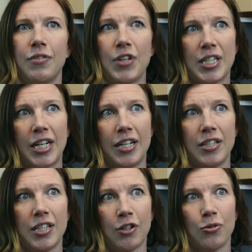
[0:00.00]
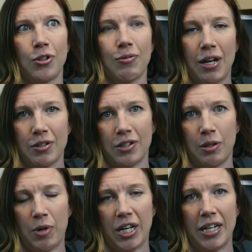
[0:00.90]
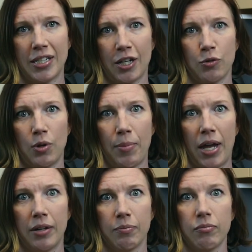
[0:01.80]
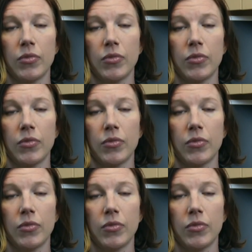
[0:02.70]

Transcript: investigating sexual arousal among asexual men.